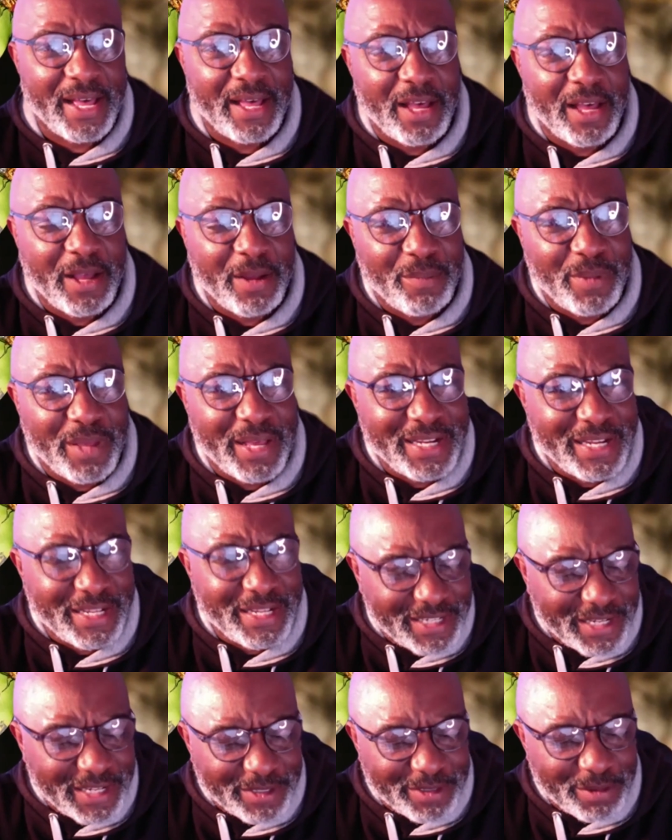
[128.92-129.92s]
and
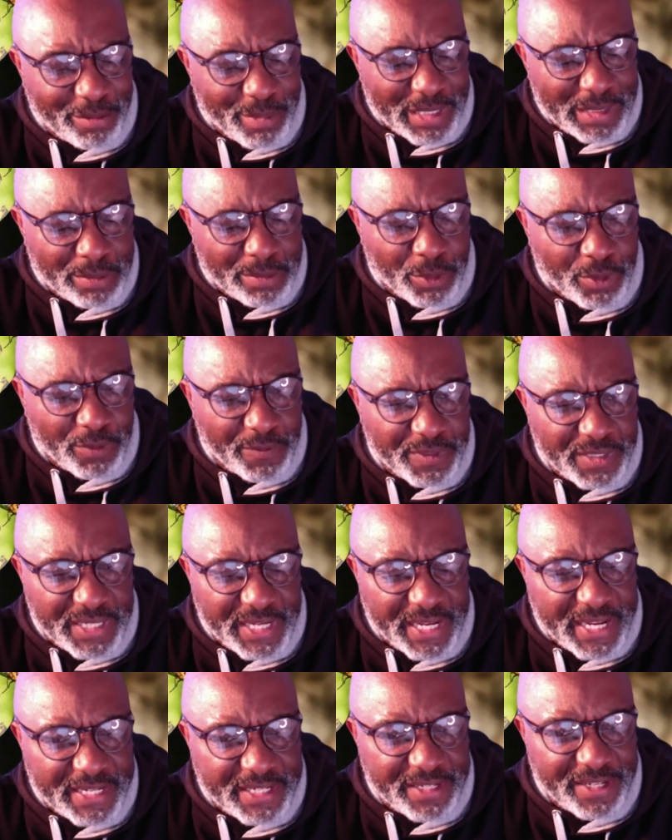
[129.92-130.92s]
is it
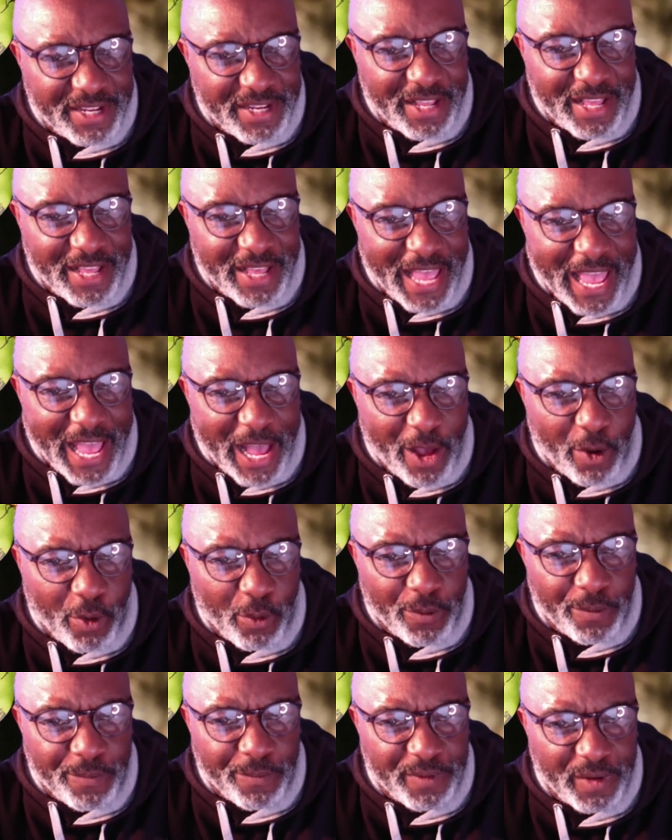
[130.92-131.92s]
Metamorphosis?
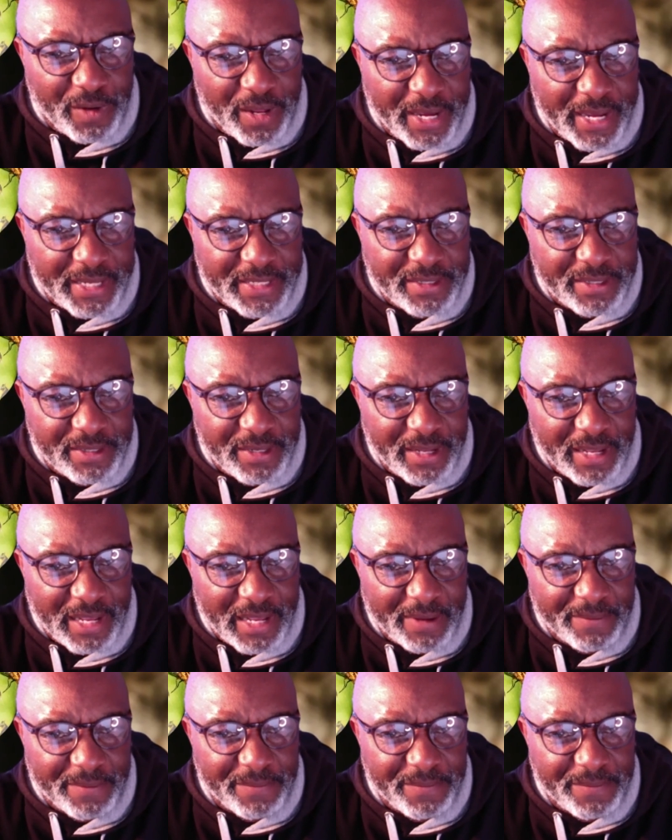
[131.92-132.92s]
How flies
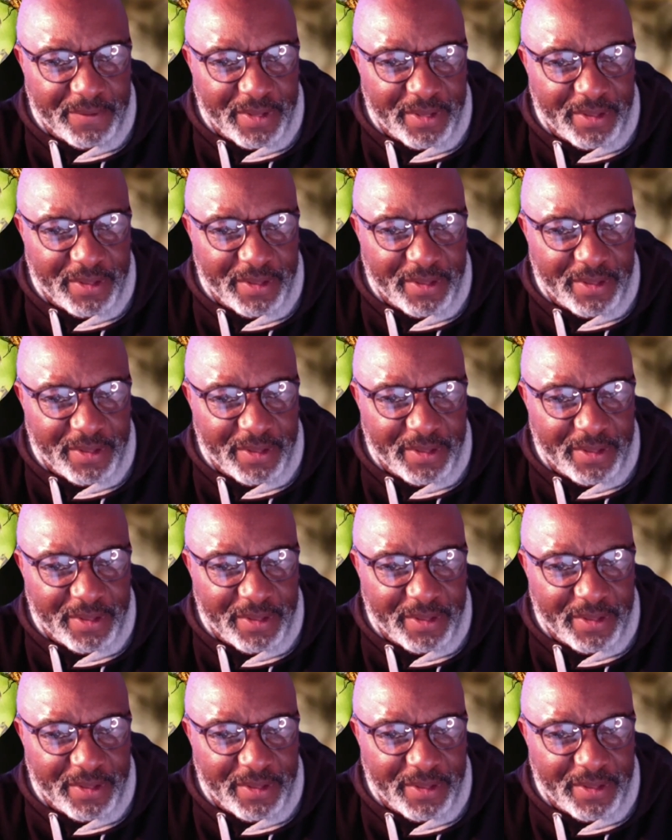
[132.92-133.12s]
have